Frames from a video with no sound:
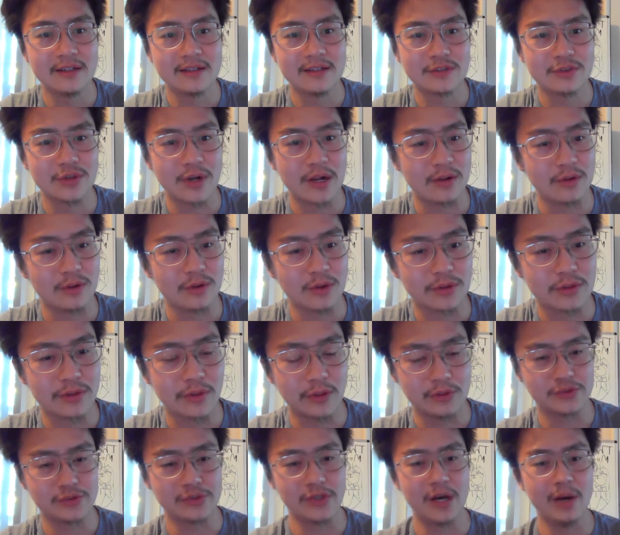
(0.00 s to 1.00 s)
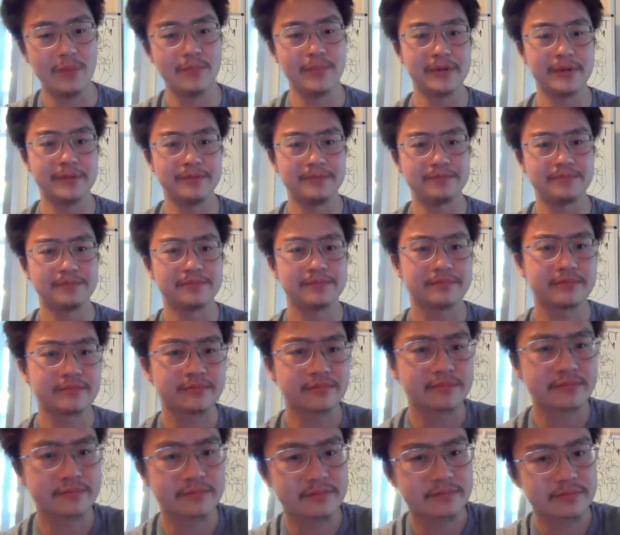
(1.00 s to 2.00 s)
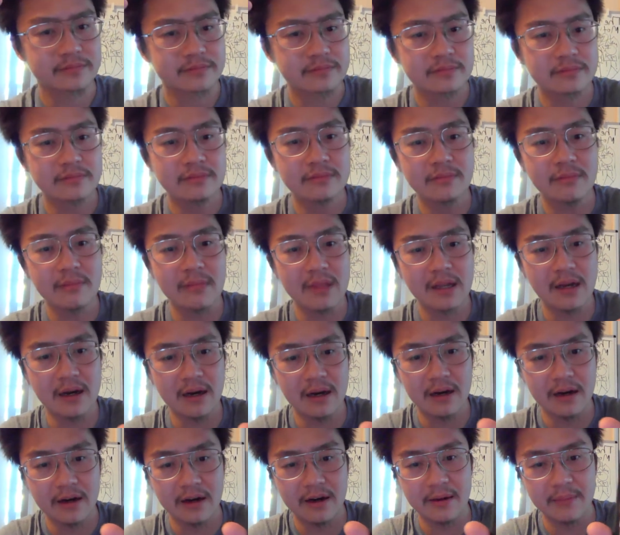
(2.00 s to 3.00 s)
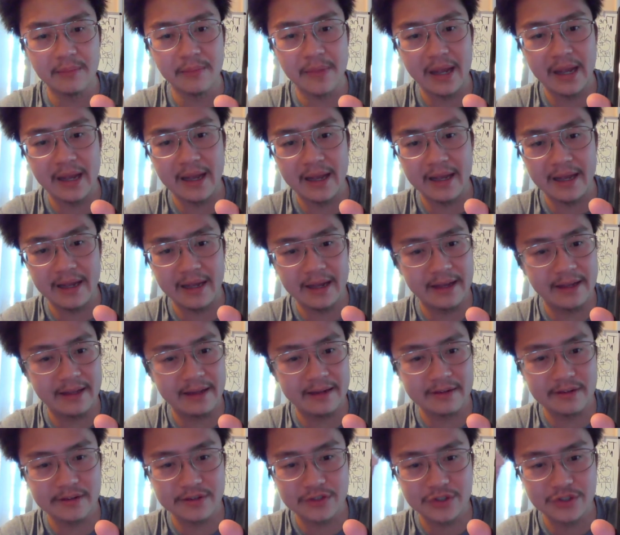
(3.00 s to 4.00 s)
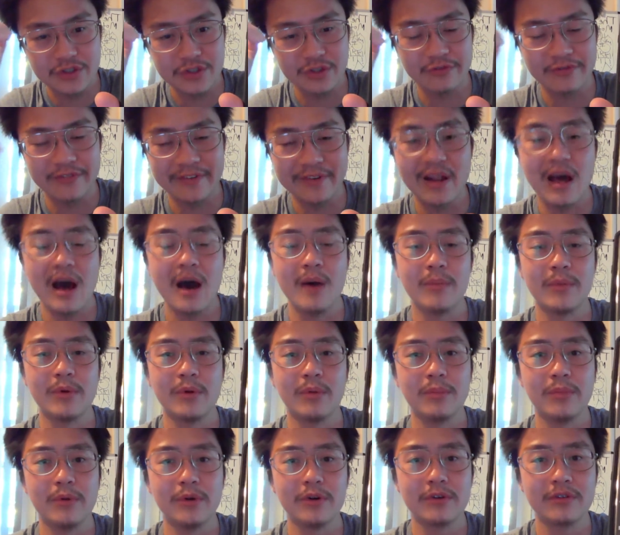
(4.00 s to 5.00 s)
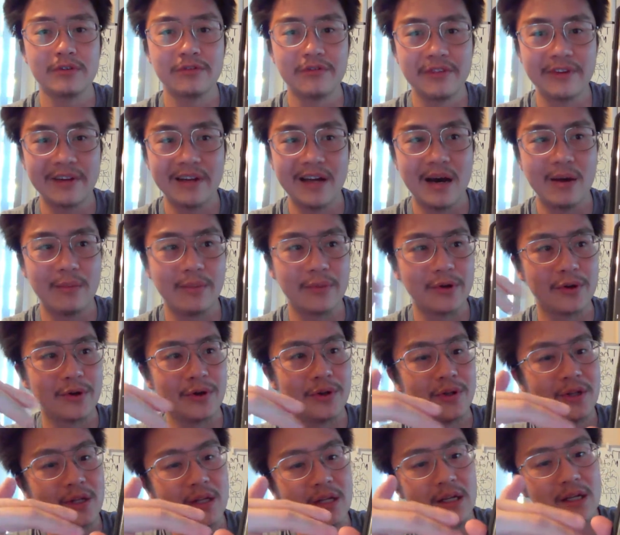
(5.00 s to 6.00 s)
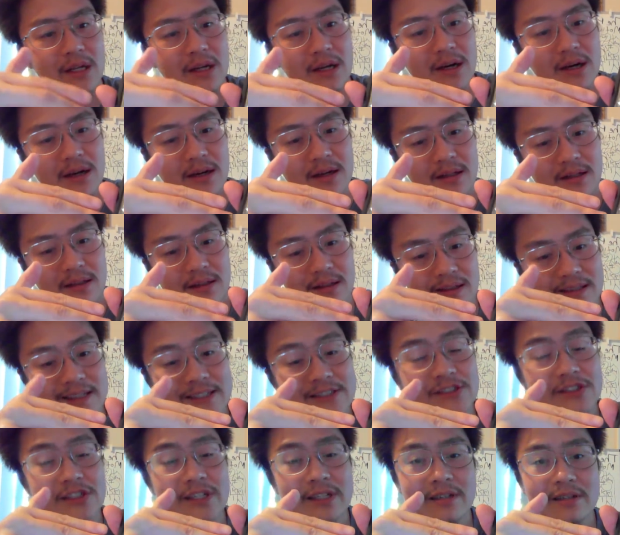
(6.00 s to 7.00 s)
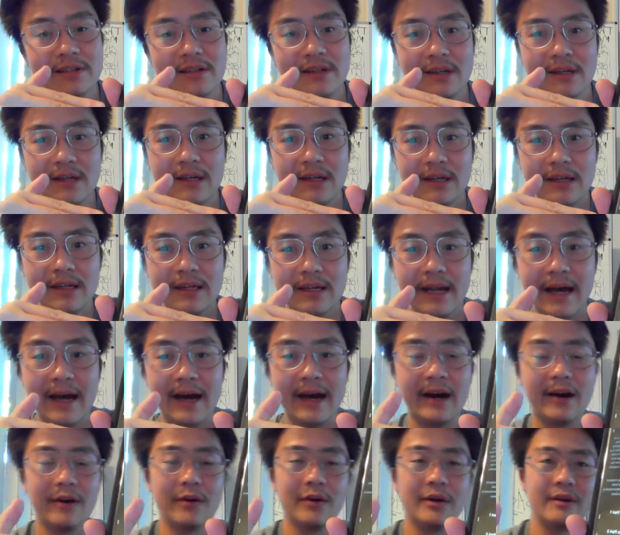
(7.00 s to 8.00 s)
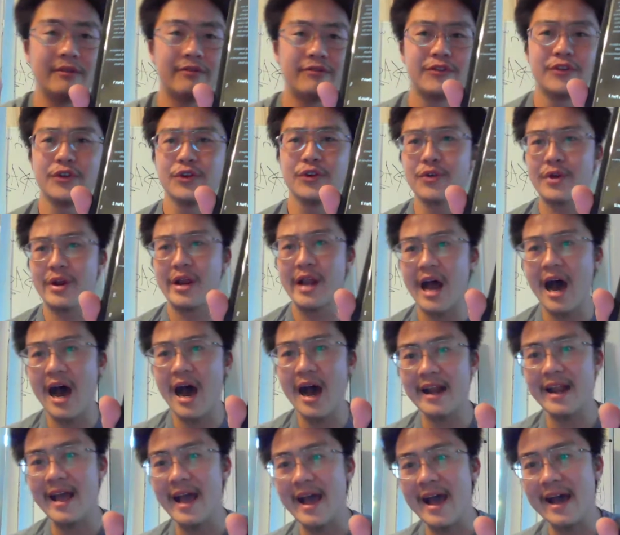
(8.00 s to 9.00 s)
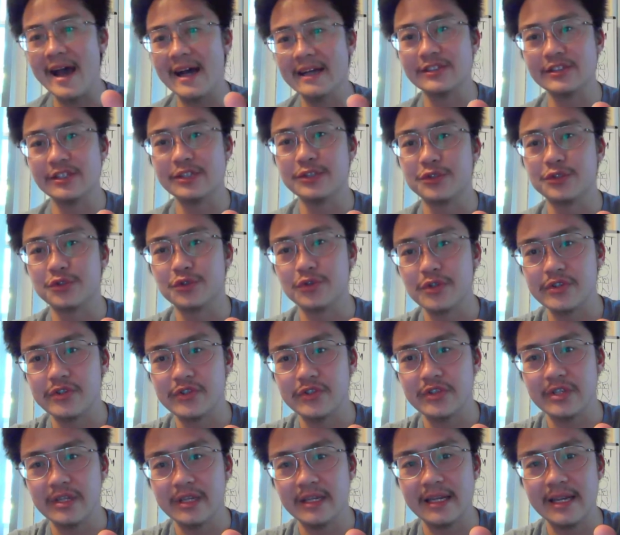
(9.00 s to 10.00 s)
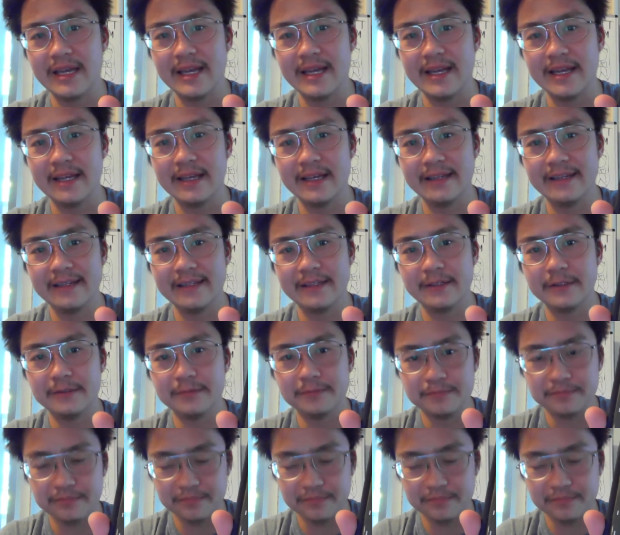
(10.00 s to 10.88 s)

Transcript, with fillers: try to look those up. Um, and just a phenomenal book, phenomenal uh, listen. Now, if you're not as interested in